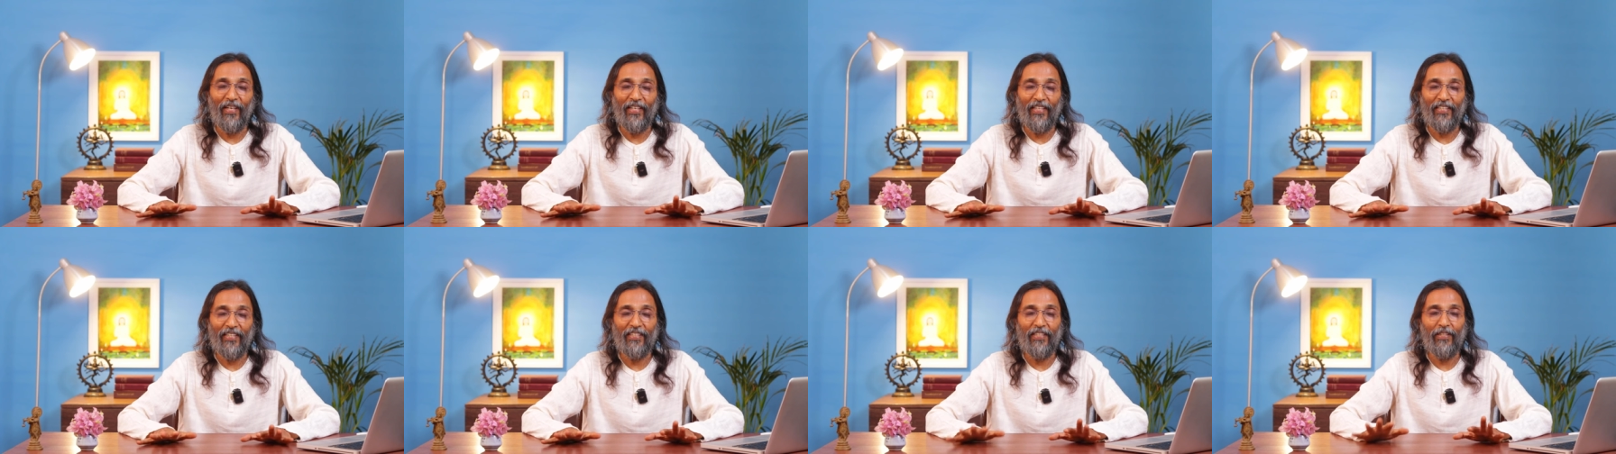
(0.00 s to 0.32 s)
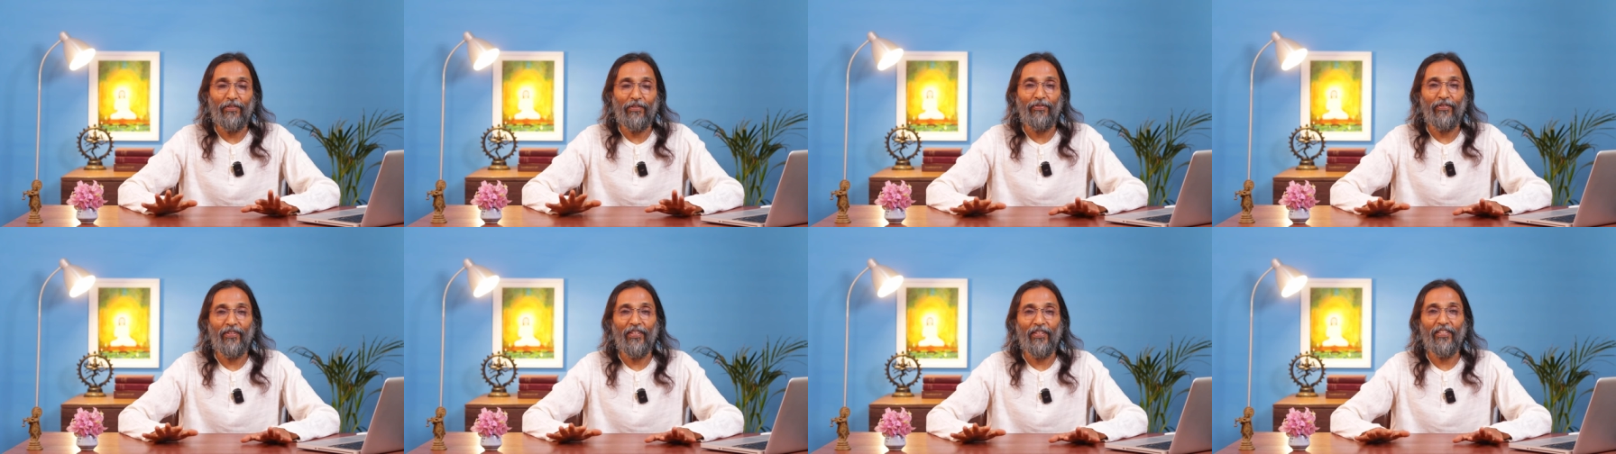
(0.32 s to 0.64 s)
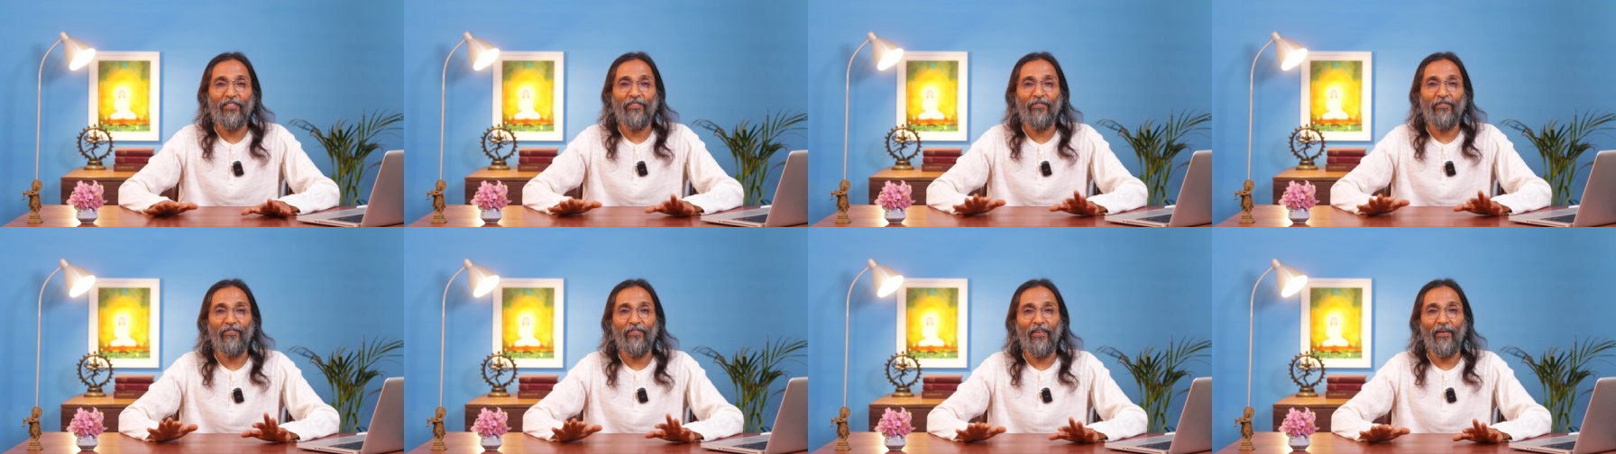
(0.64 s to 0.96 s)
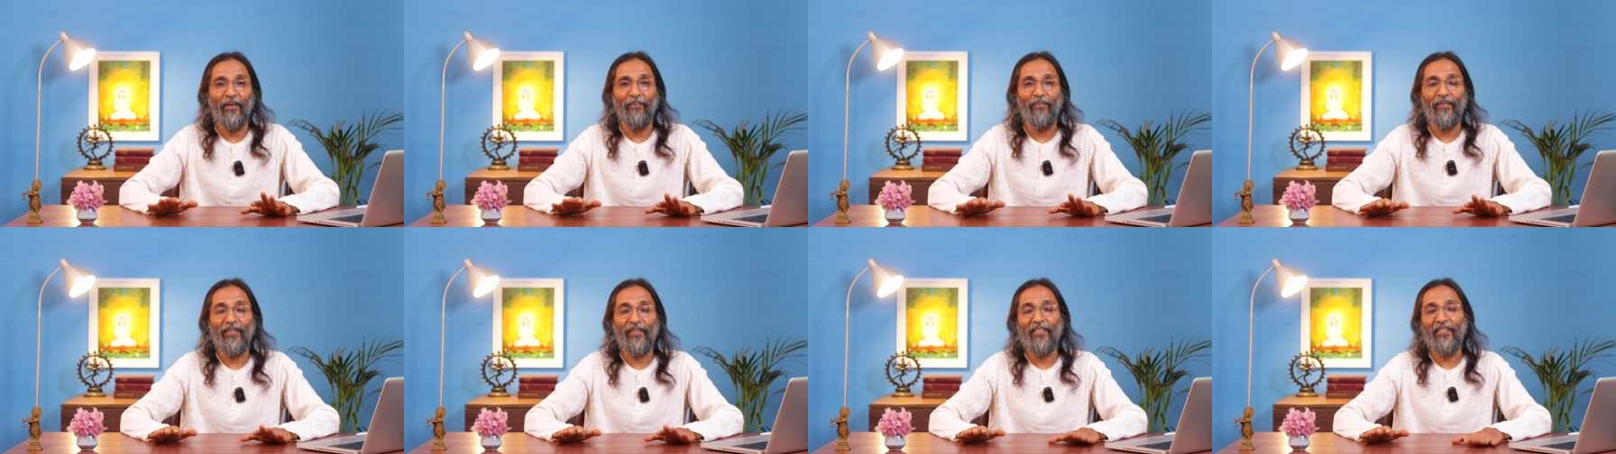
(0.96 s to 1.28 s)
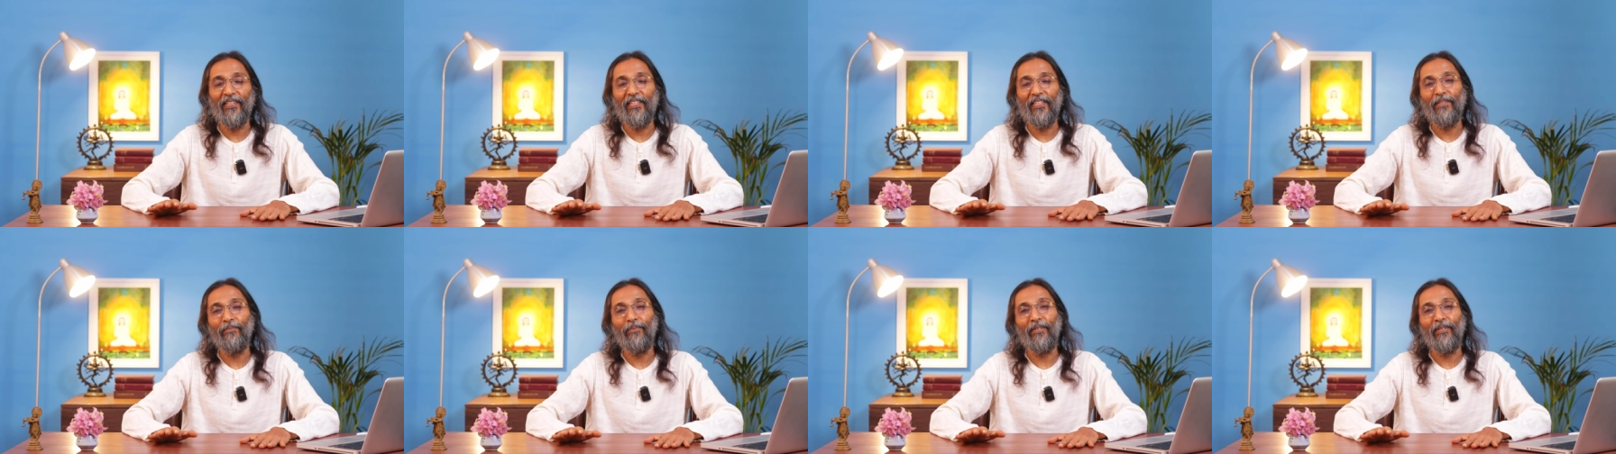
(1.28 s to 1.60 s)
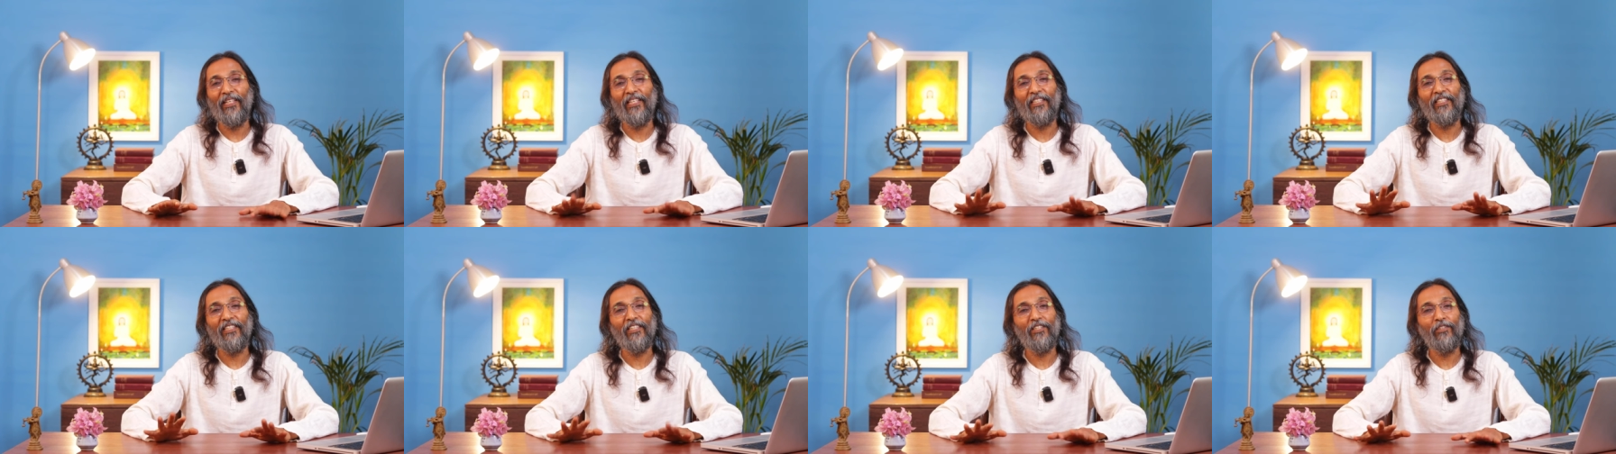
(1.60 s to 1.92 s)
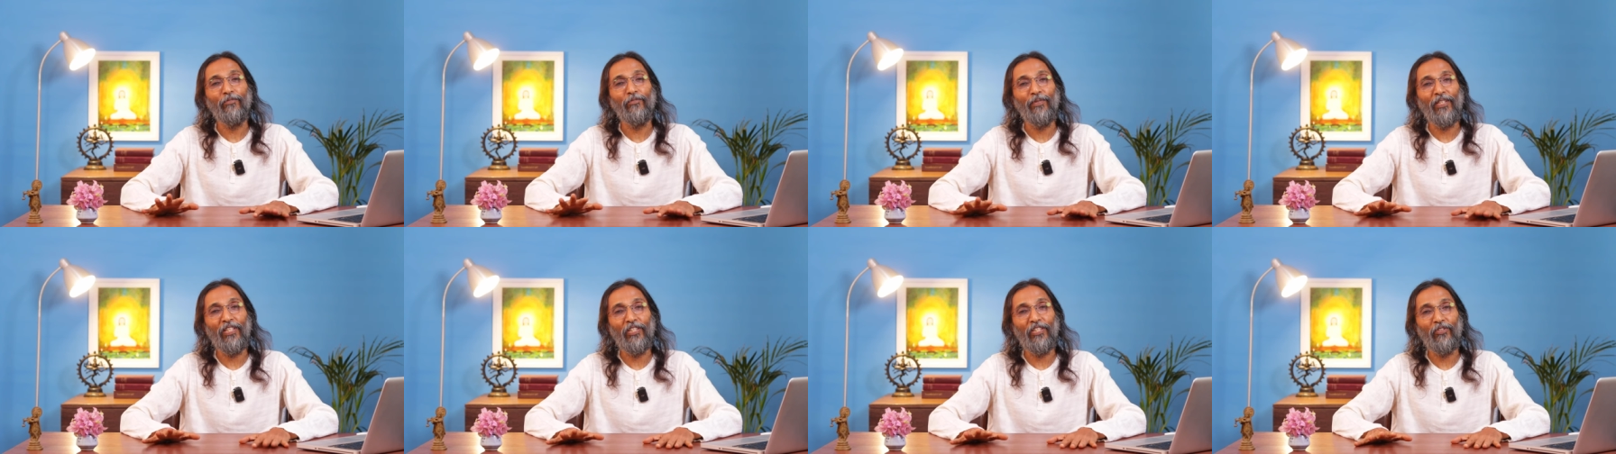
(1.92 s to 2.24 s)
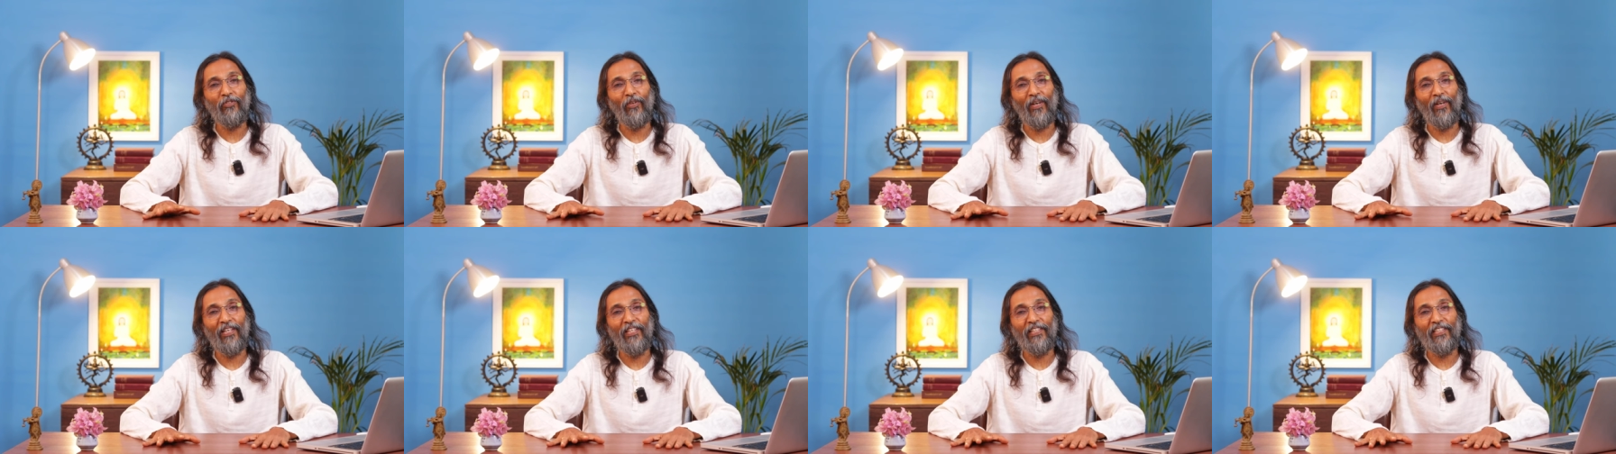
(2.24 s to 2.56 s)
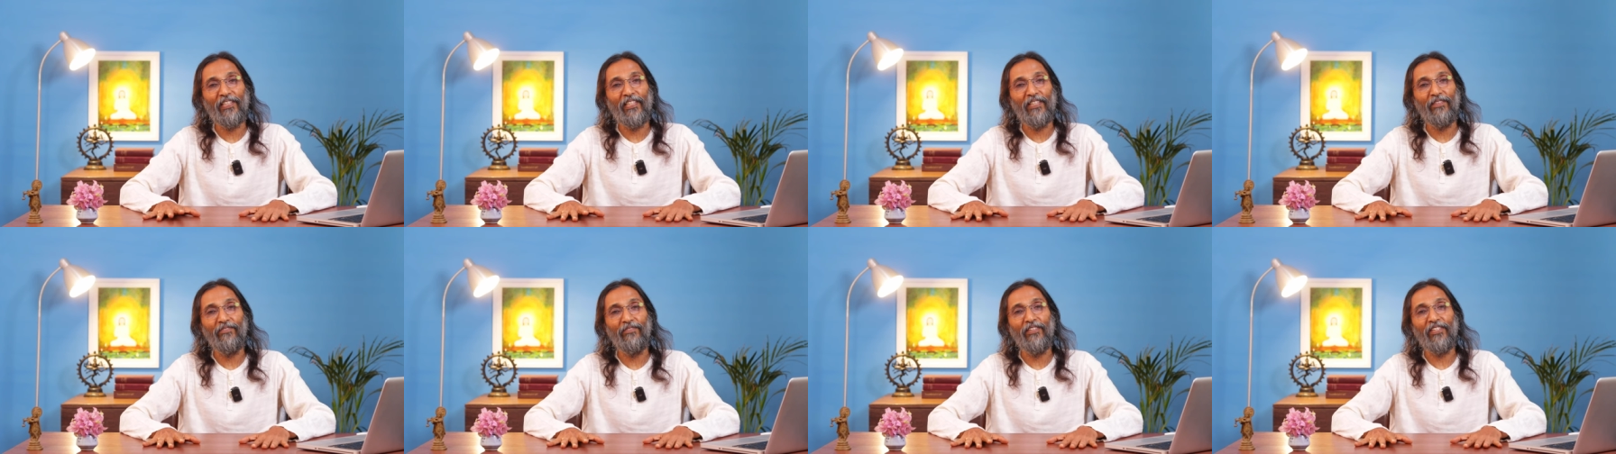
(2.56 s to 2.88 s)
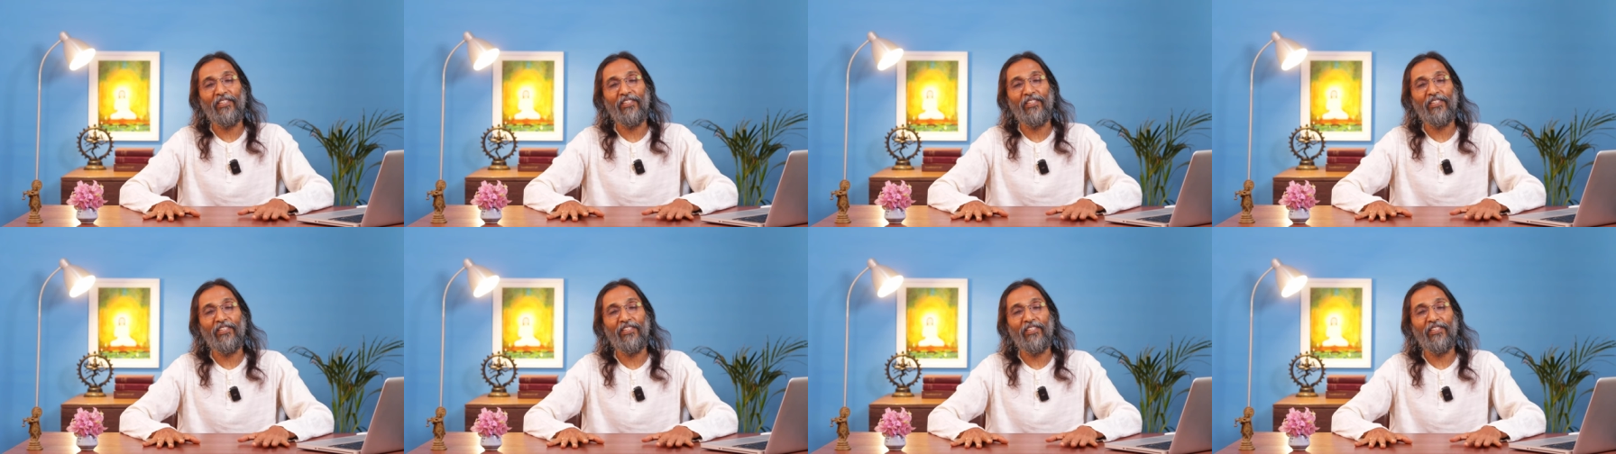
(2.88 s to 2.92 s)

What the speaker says: where it differs from the liberation spirituality,